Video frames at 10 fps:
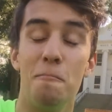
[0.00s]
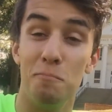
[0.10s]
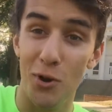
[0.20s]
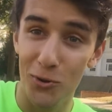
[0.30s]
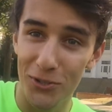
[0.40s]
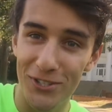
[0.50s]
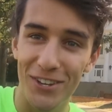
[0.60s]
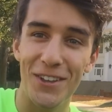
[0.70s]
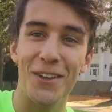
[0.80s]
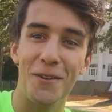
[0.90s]

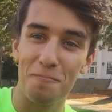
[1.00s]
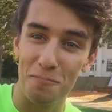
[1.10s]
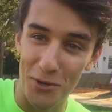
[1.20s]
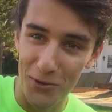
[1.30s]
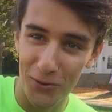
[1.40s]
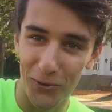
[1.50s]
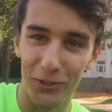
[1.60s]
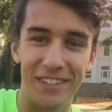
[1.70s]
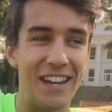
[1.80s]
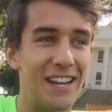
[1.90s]
most
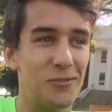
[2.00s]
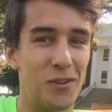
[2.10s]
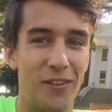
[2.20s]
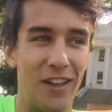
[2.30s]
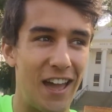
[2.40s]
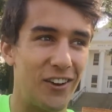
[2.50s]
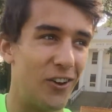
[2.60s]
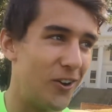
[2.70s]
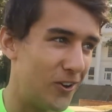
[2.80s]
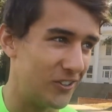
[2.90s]
beautiful days we have had
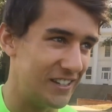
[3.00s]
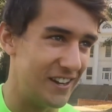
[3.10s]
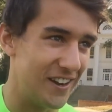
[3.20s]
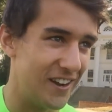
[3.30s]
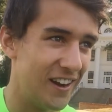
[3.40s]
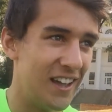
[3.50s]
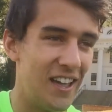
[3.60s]
all year.